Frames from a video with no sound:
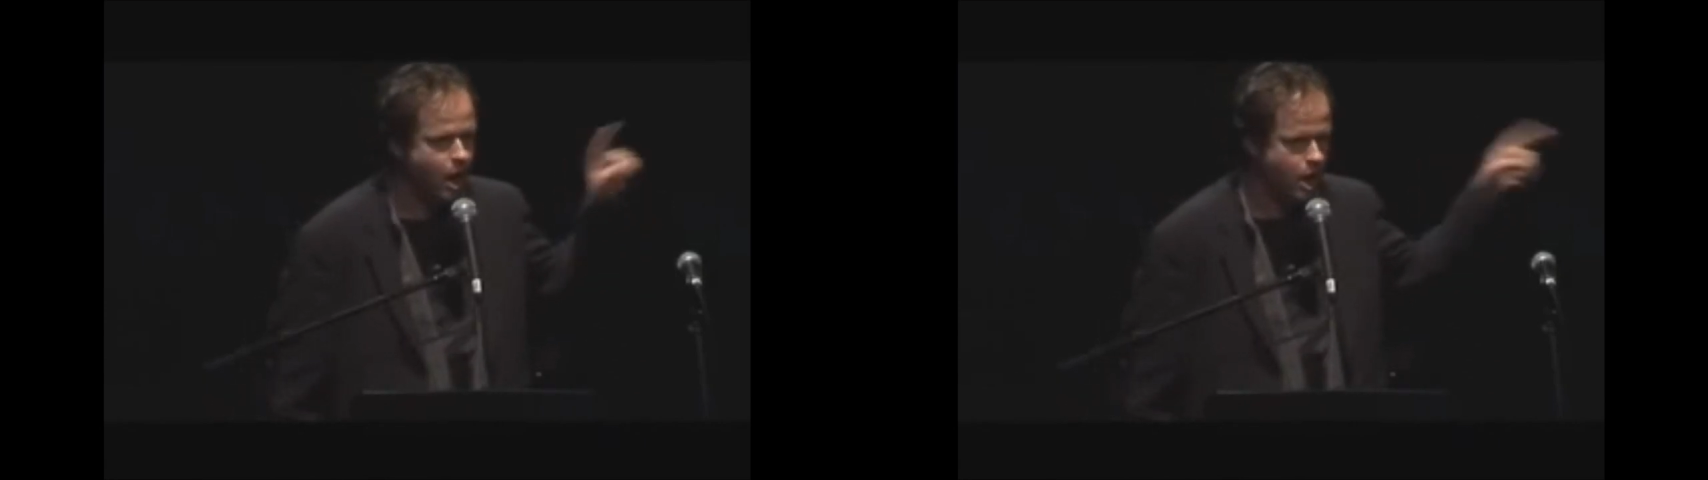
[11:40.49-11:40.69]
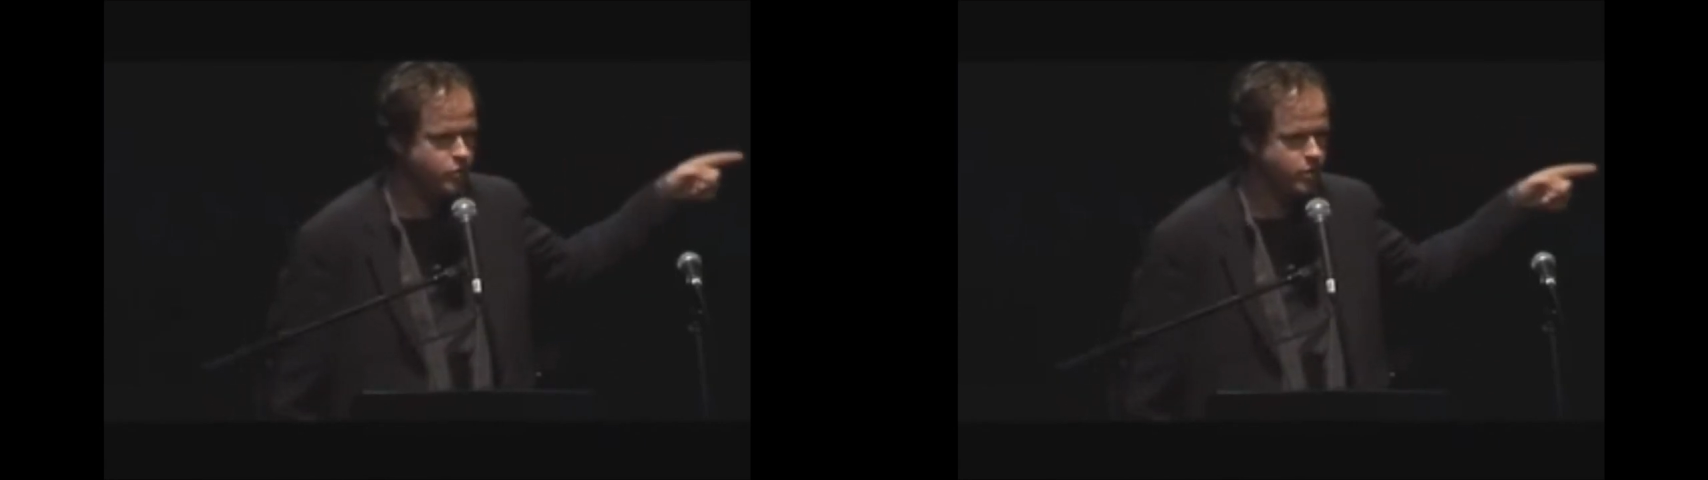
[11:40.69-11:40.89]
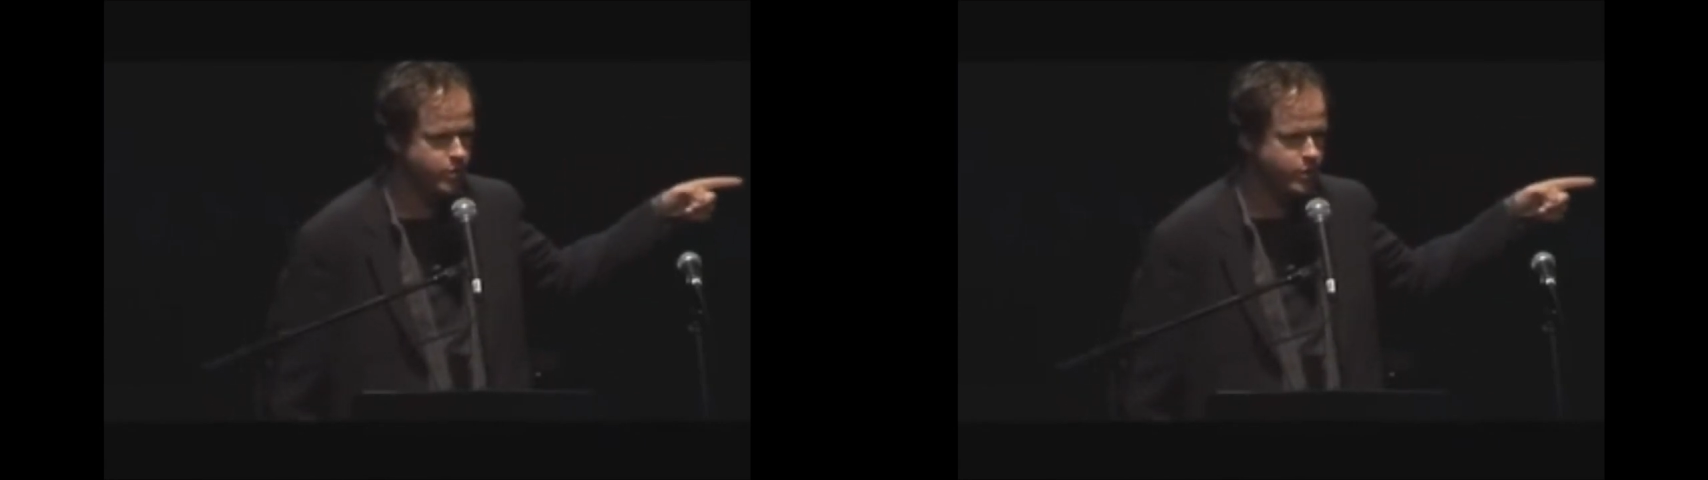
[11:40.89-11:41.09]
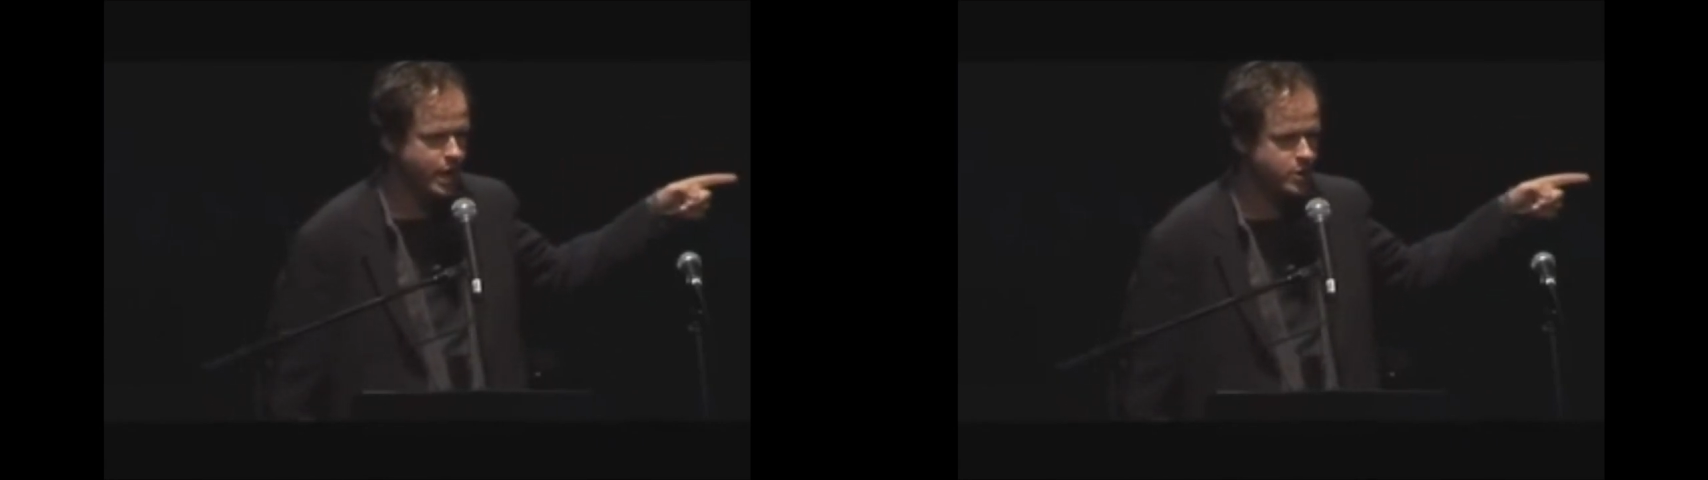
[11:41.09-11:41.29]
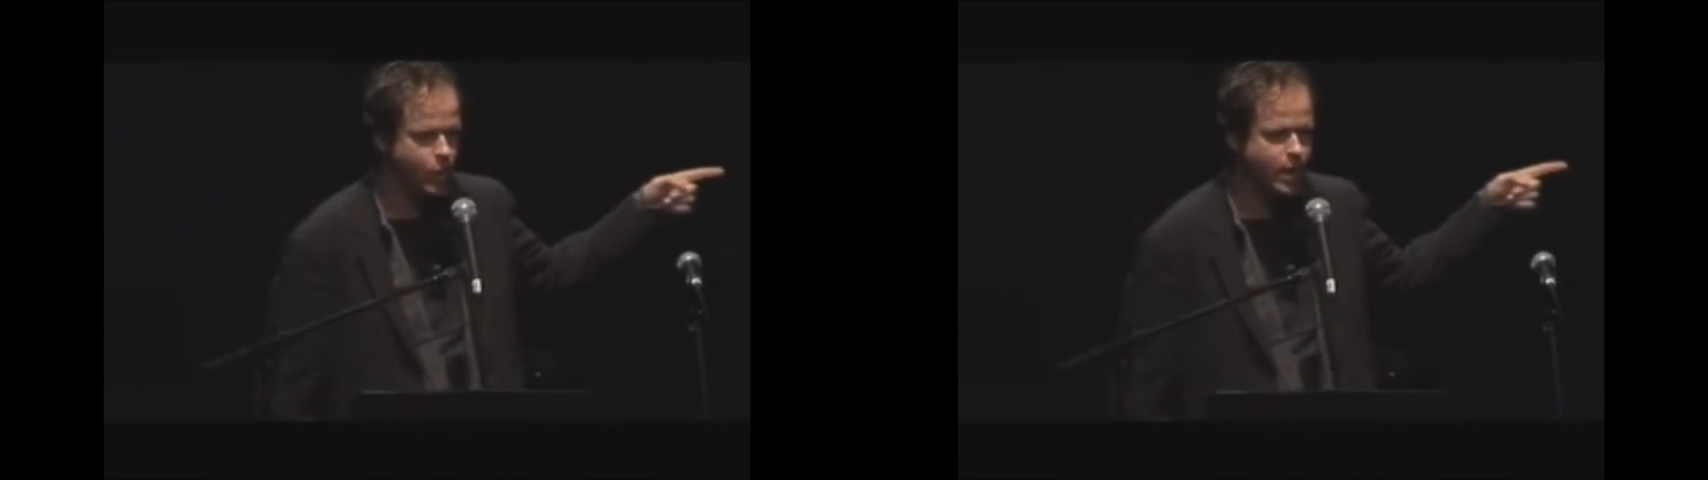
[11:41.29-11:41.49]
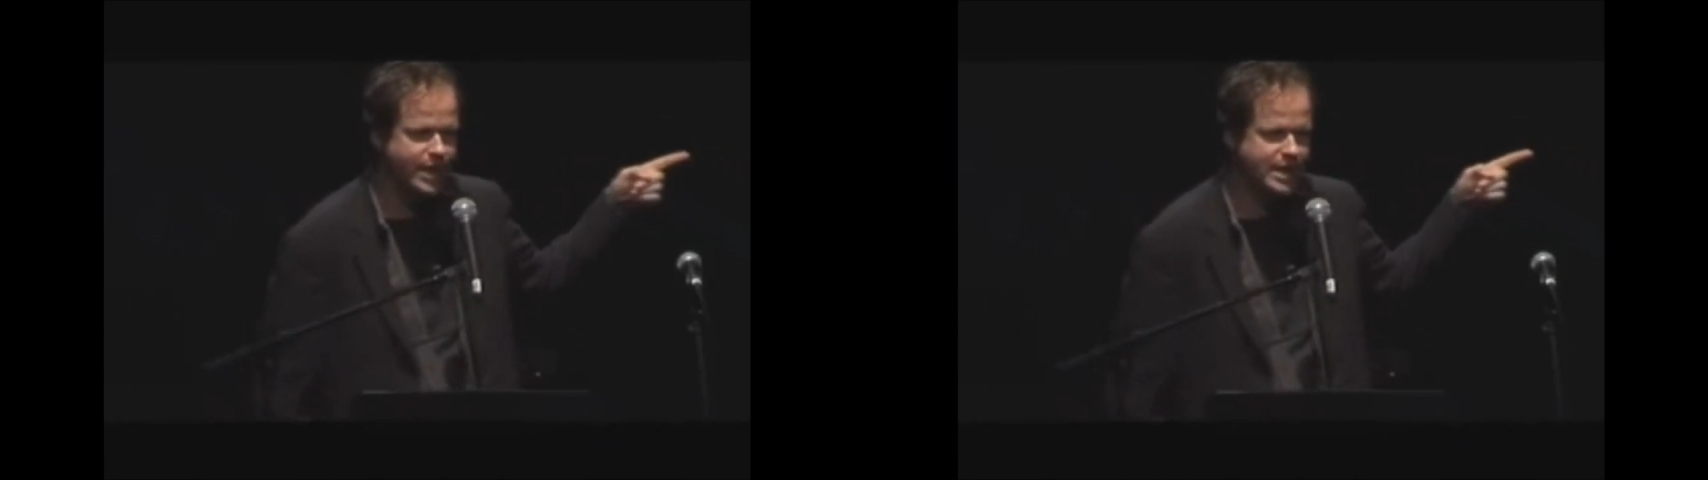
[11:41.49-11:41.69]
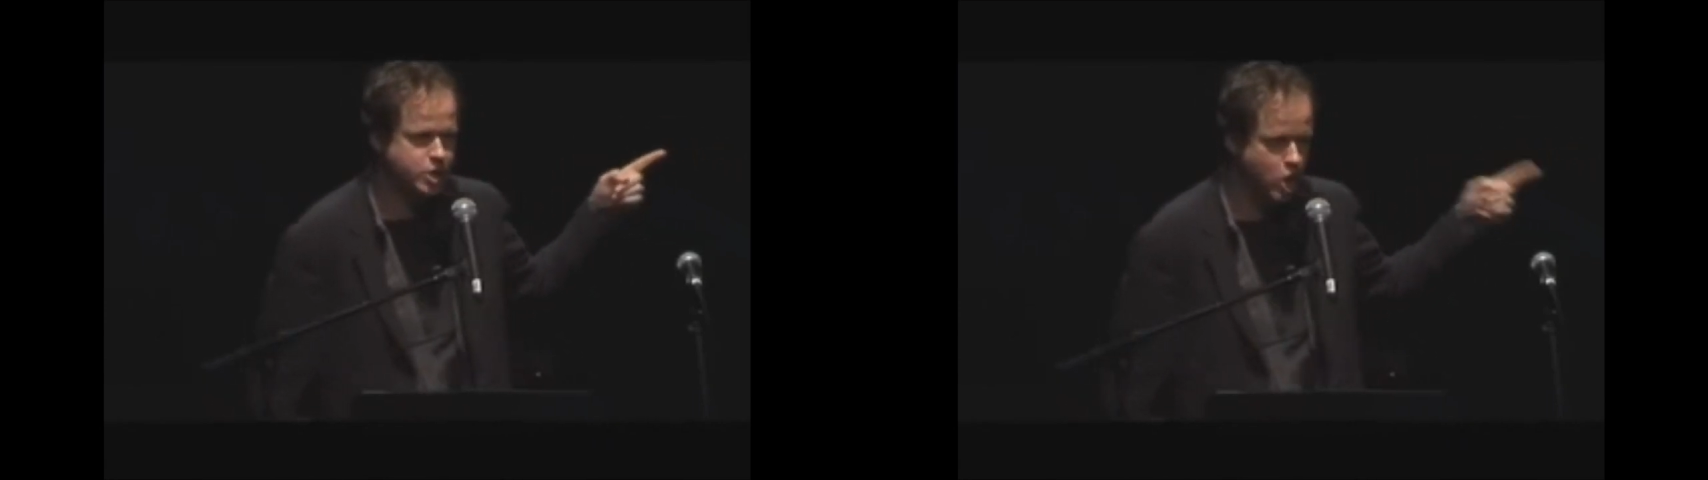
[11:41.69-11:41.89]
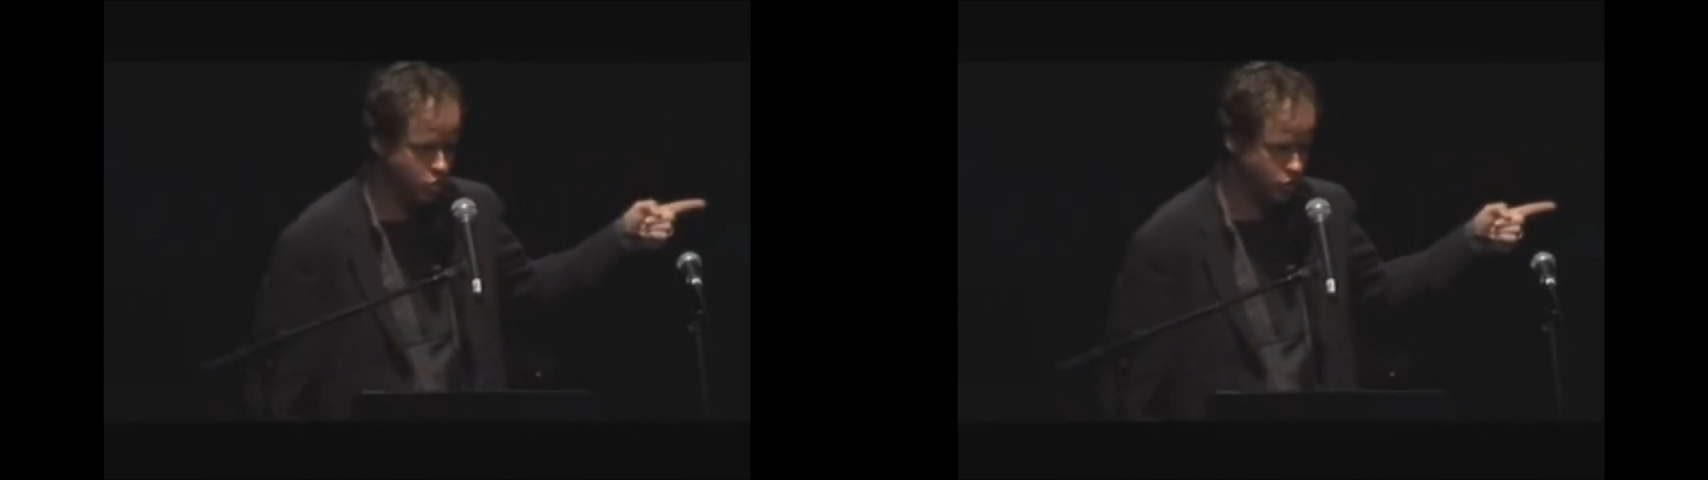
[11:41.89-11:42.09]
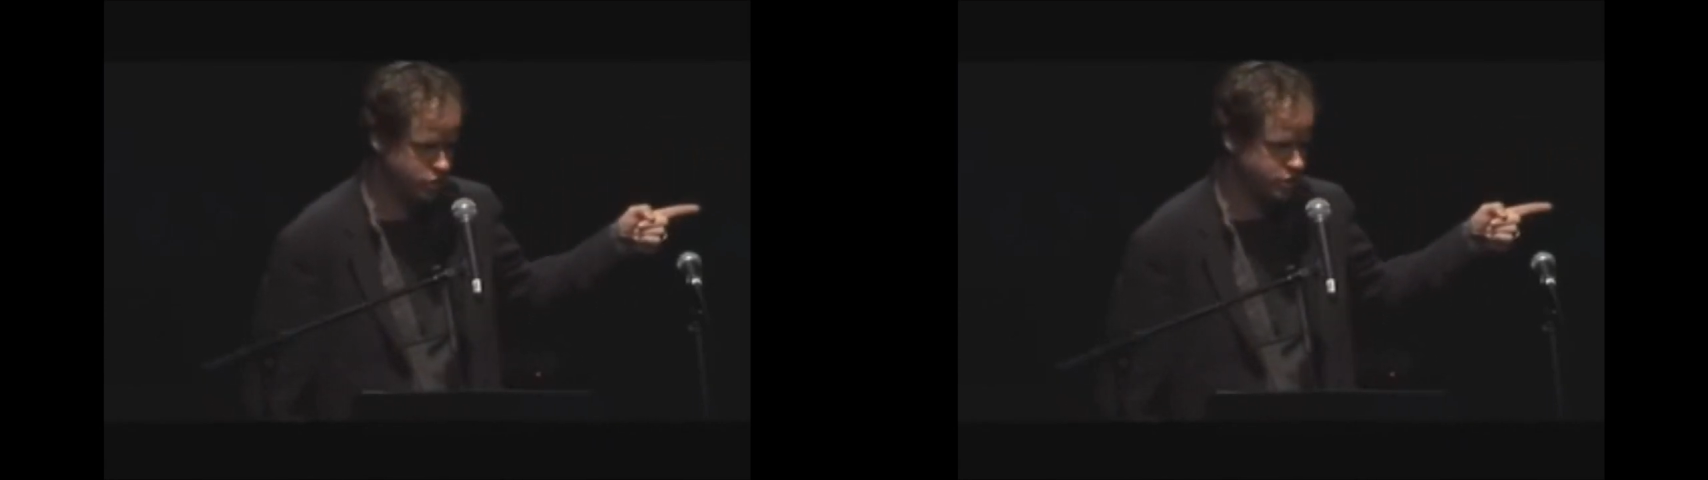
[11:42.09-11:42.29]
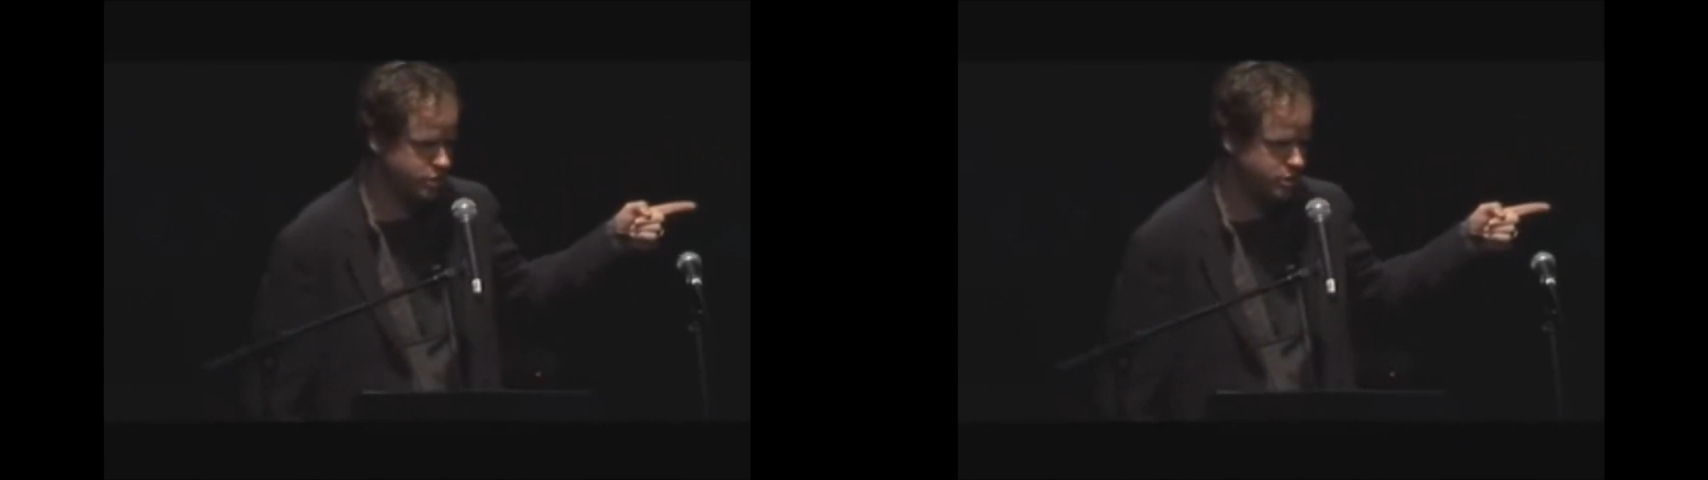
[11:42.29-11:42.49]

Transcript: 100 other guys why they don't